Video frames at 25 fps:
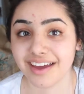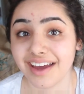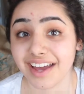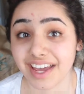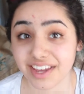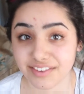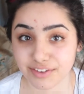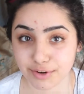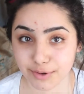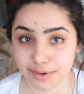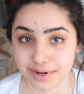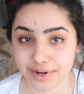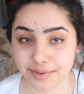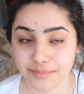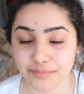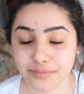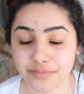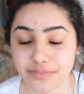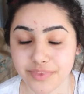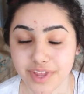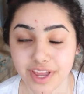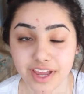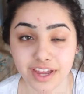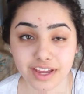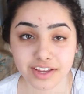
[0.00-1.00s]
Hey everyone.
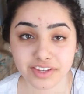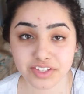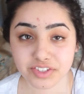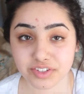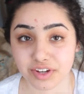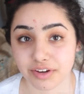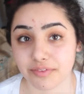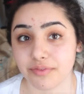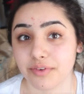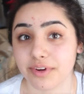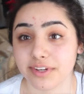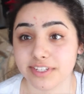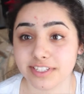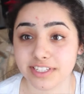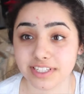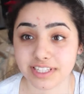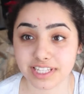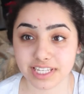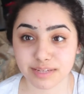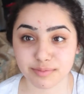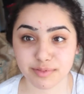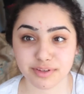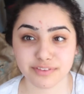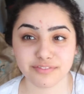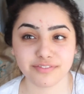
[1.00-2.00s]
So I've
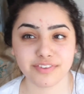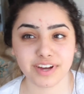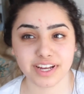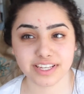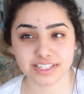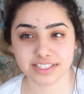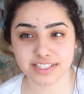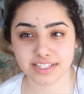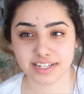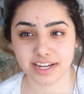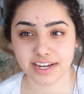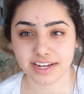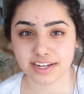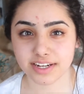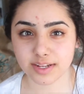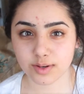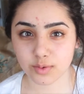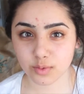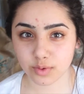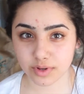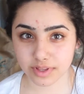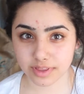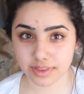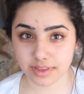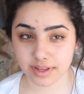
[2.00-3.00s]
recently been
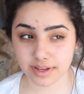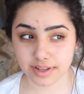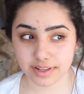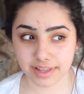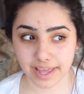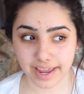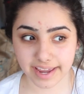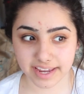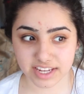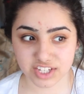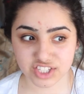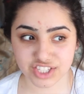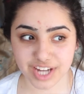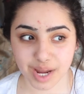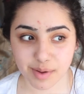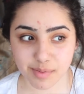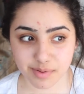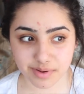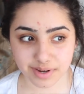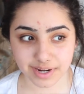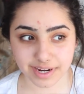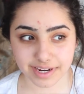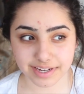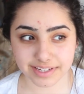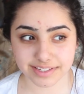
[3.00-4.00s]
fascinated with like
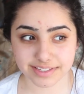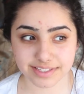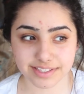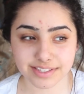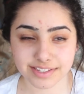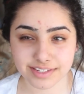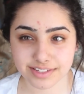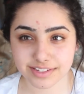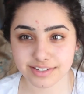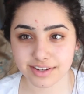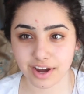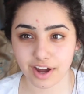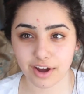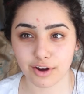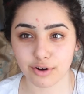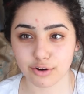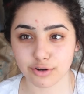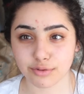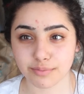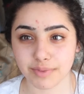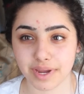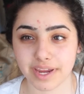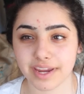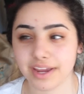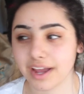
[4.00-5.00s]
Japanese
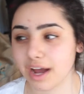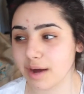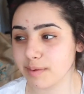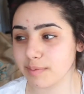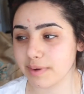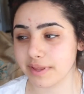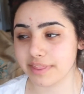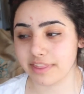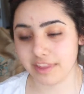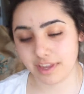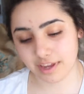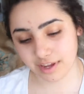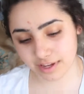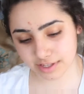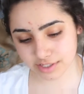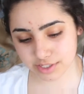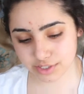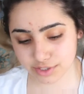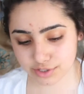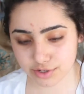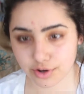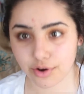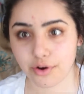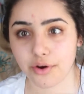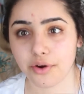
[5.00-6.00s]
styled makeup. I think it's
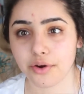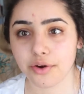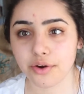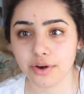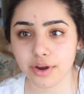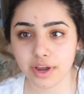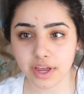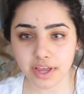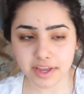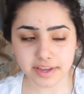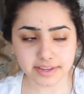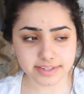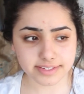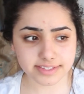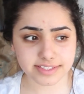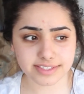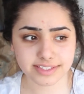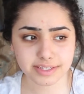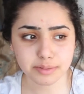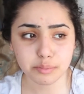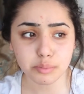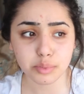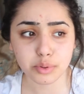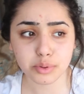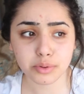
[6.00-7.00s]
so
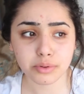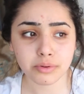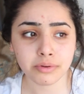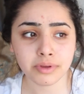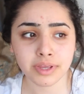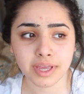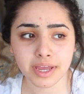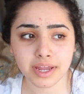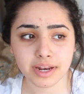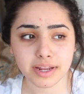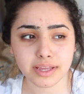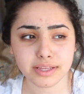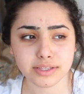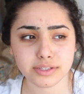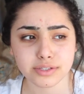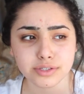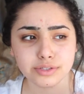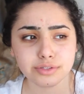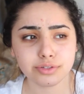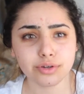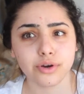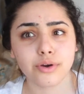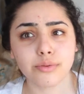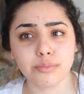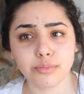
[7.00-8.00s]
simple yet it's
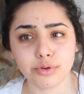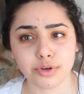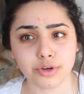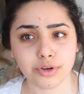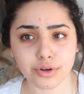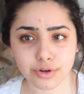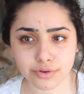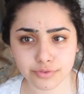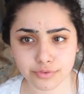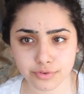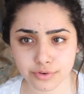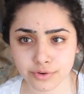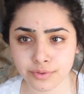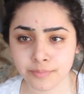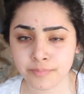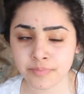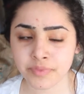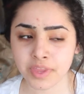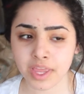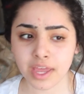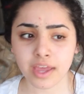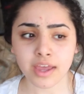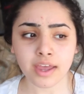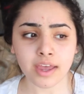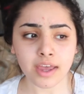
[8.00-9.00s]
so beautiful.
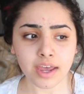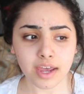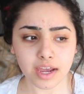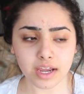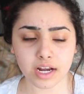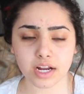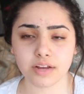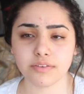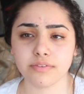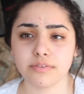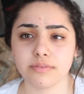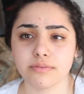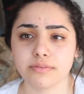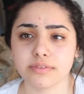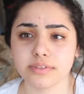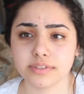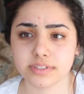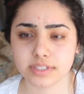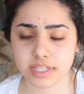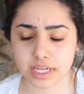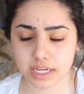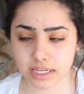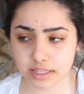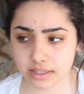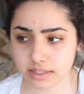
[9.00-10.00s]
And I've
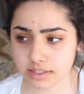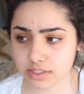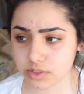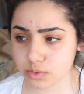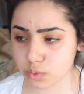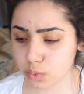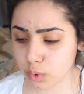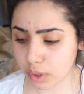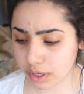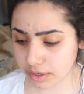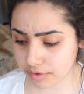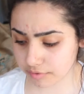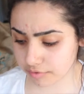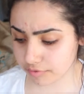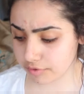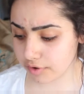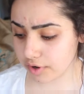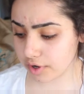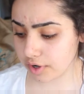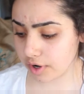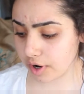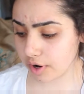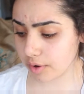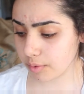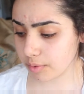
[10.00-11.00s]
seen this one
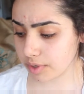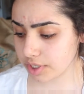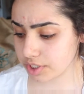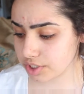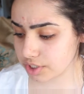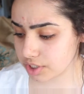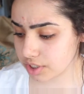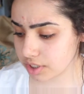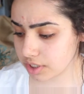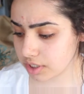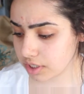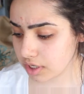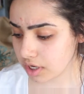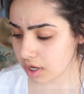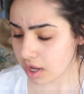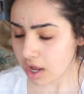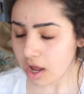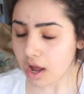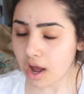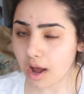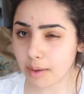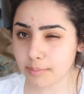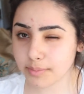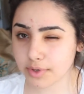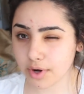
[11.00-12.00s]
photo which
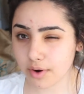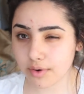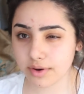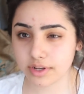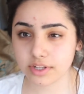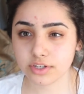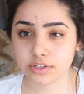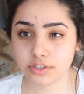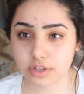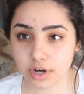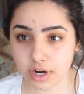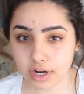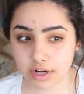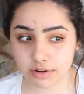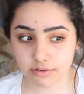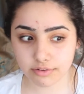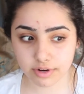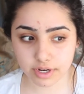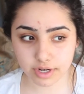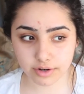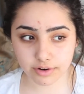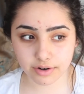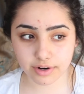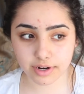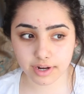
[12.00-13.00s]
I'm going to try to
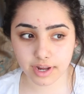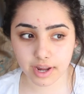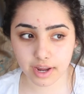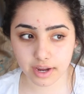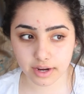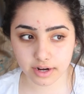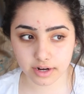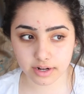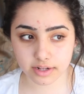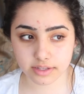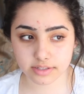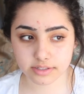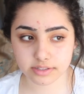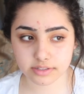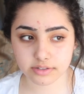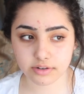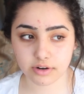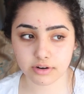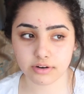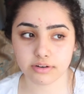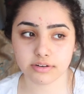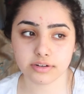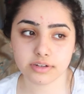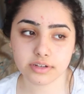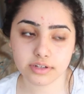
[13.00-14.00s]
recreate. It's
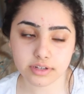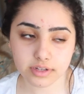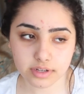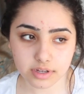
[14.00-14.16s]
not